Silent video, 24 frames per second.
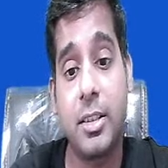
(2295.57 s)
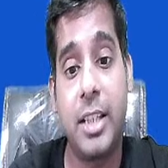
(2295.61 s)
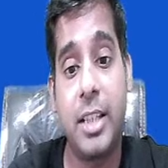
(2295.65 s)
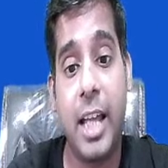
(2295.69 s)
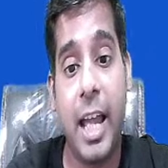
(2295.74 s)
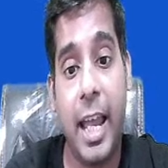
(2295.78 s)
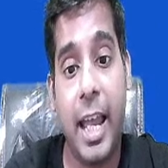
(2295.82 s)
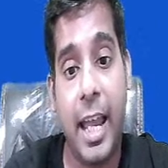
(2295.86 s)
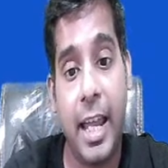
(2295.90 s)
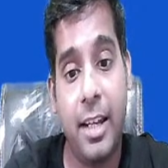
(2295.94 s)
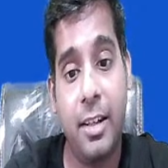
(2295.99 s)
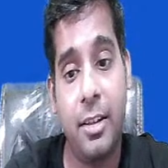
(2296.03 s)

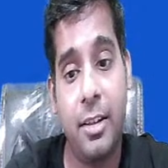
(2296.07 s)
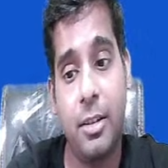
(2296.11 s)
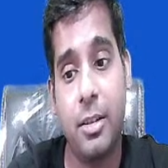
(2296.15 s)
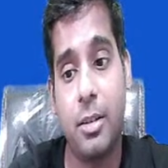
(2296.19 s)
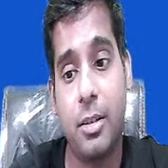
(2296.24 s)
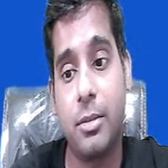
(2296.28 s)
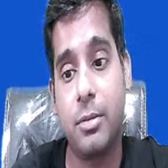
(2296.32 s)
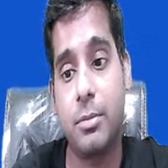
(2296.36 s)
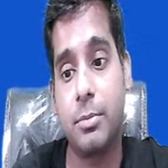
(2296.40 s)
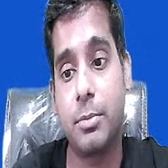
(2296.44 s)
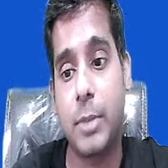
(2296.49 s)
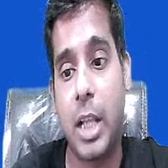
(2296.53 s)
then
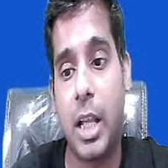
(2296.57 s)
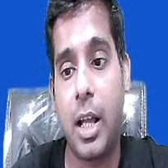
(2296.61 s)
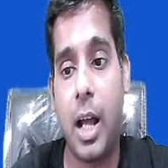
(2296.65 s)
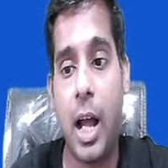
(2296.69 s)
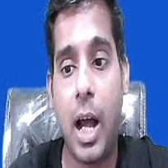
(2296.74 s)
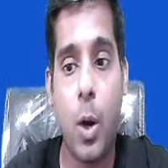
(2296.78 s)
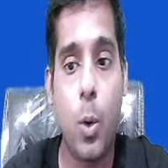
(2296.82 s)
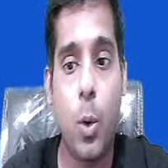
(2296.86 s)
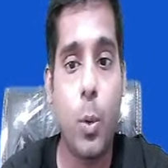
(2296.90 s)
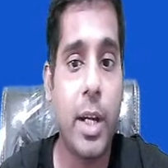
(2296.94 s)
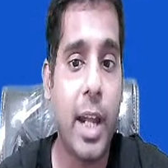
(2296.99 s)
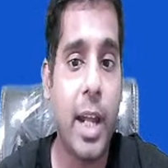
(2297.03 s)

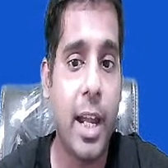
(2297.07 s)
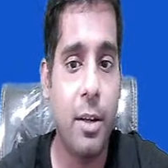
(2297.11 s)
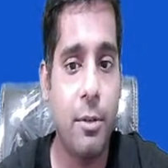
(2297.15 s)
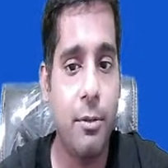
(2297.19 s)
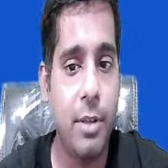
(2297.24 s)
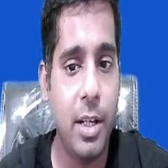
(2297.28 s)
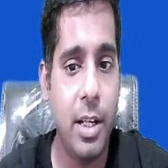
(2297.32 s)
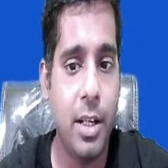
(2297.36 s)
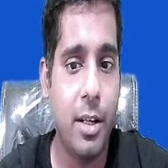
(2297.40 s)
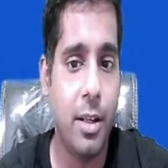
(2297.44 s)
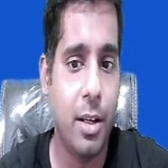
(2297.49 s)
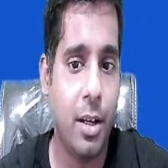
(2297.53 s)
how can
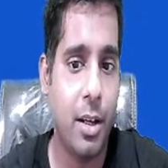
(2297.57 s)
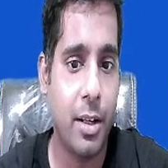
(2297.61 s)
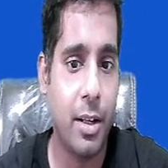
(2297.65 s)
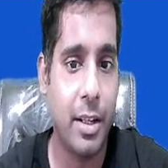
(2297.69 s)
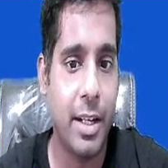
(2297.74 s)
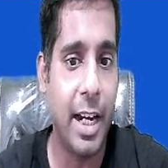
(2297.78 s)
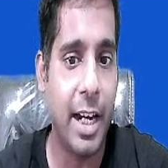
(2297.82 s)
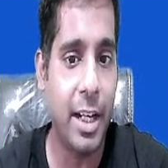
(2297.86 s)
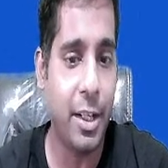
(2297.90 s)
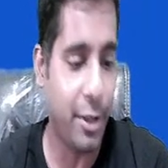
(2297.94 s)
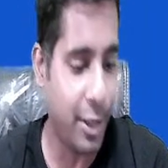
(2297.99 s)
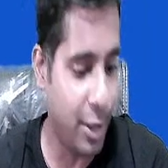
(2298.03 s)
we
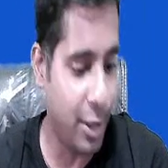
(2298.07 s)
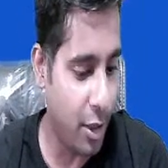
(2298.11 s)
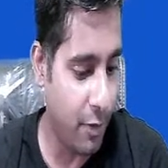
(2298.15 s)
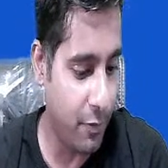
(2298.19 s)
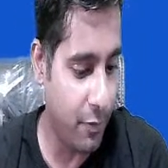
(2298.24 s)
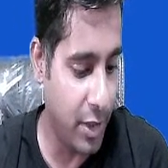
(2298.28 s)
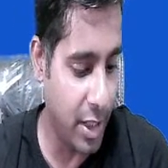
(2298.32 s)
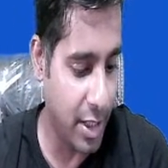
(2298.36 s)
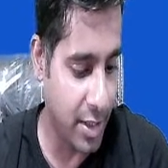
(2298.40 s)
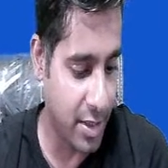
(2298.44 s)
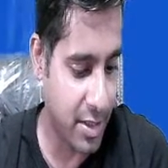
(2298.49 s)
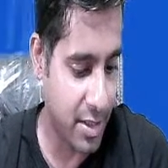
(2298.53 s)
get rid
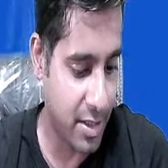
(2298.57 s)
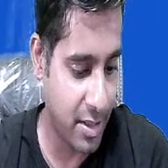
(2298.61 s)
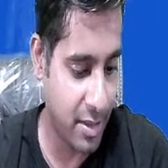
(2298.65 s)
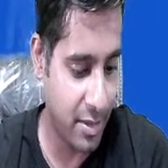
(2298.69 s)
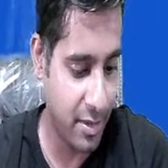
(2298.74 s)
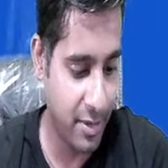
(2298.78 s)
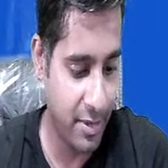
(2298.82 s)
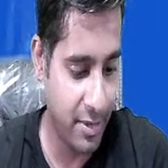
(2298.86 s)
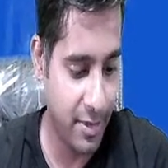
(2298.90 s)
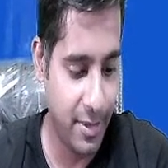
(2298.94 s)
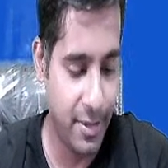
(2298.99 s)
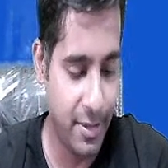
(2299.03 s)
of this?
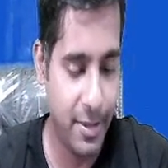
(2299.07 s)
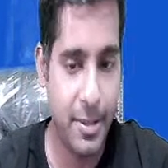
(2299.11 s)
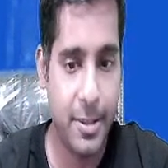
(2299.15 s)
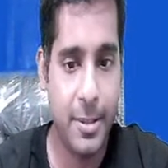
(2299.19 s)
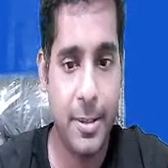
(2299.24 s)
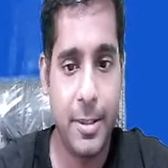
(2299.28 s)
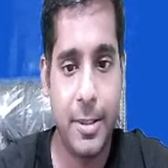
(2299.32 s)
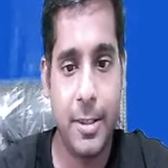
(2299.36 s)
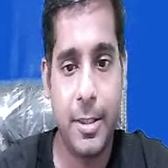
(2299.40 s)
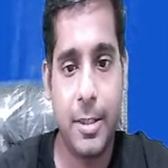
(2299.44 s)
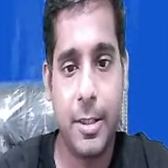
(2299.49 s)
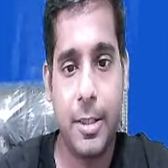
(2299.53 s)

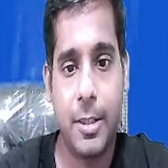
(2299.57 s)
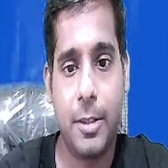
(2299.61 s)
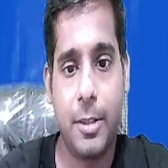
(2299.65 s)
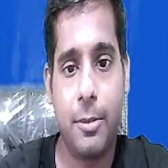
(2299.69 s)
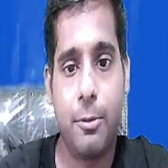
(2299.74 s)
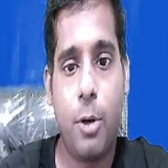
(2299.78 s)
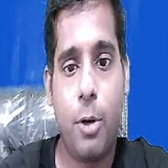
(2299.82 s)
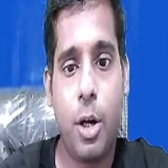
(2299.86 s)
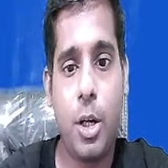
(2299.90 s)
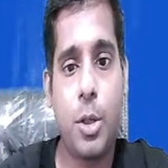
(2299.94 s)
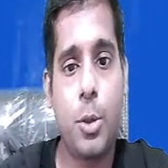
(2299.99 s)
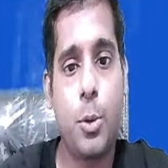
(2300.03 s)

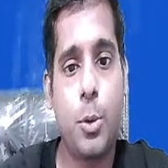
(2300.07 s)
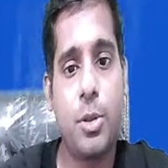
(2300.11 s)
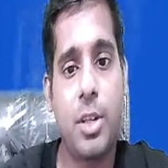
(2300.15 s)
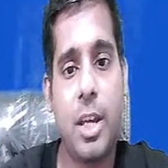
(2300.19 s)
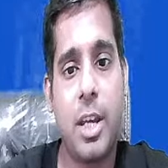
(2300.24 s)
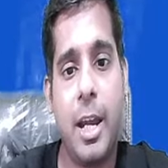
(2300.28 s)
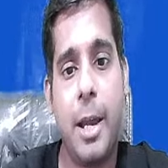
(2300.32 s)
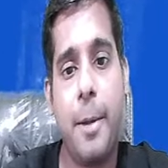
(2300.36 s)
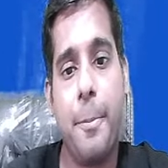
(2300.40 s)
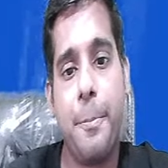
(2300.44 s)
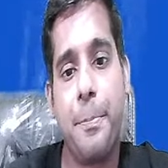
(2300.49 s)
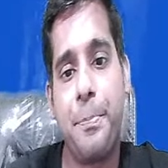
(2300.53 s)
What to
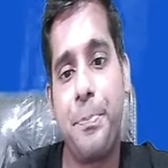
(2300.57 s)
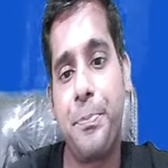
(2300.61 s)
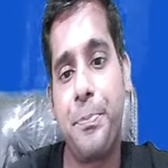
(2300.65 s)
say?